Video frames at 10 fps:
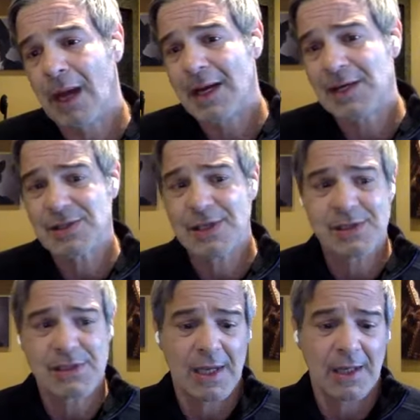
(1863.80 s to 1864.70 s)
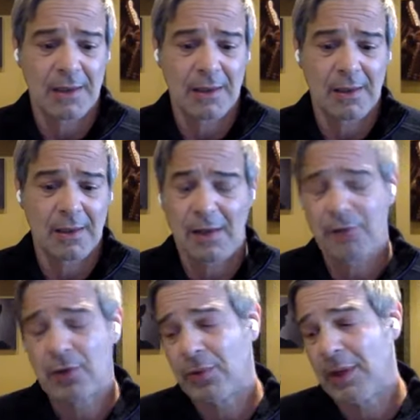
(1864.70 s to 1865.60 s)
lies is that
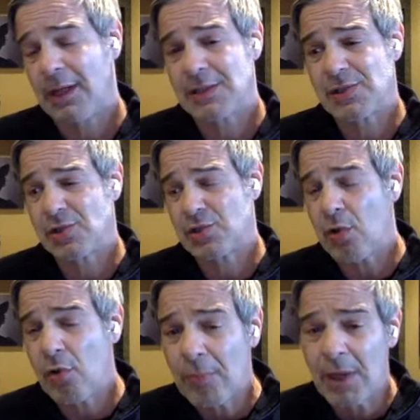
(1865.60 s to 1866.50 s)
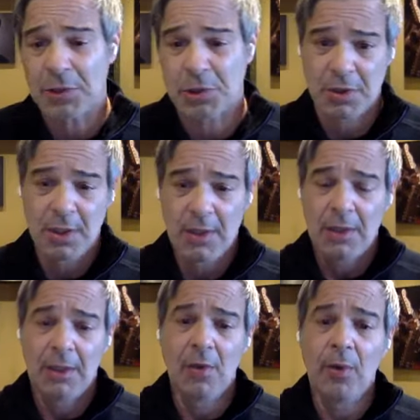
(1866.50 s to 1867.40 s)
they've created so much
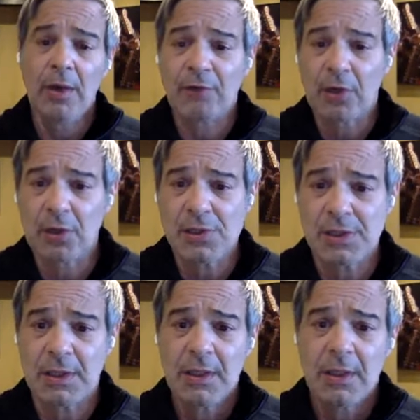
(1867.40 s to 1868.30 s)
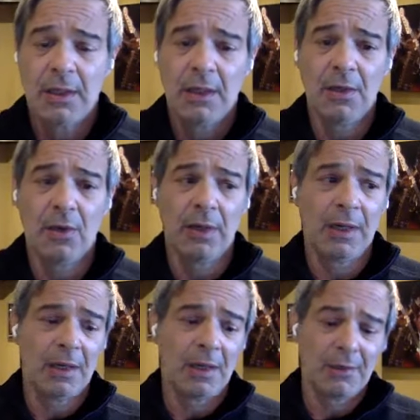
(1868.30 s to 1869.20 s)
in the way of currency. You know, it,
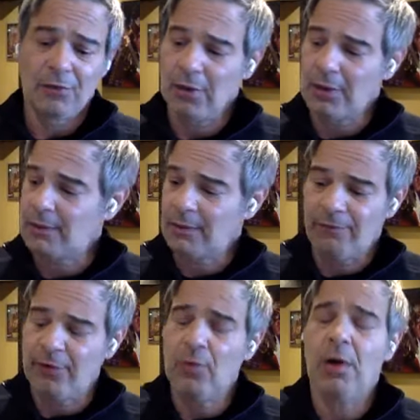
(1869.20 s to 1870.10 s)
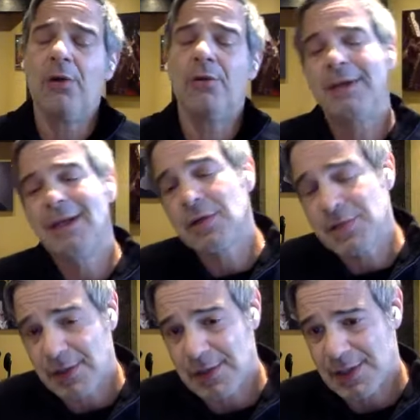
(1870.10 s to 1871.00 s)
it took a few hundred
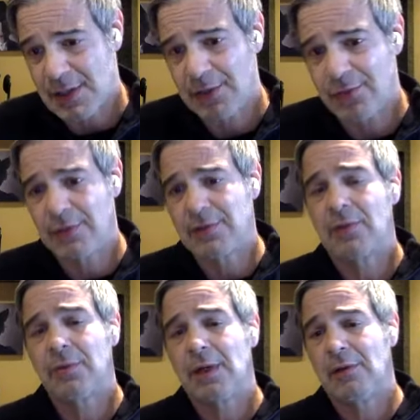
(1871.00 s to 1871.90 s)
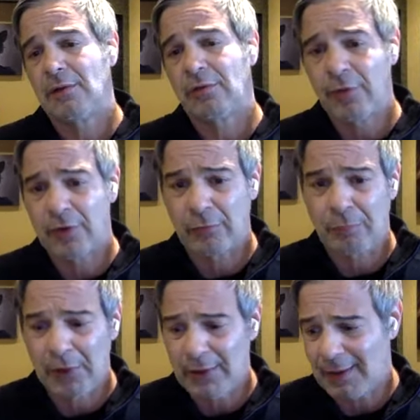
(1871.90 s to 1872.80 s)
years in this country to create its first
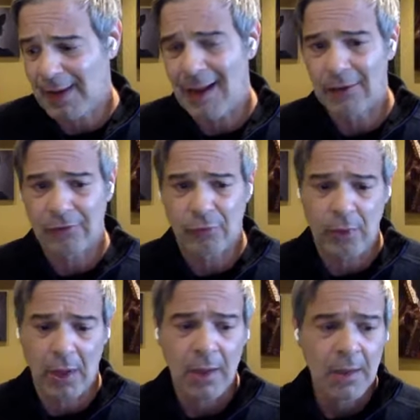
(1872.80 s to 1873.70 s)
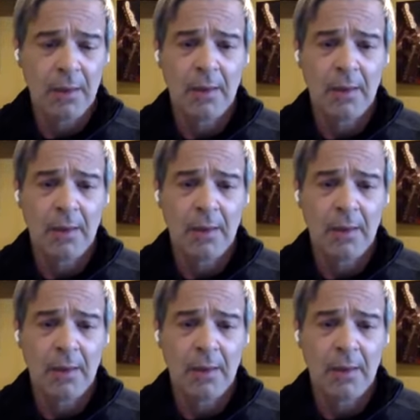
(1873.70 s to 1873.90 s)
billion dollars, where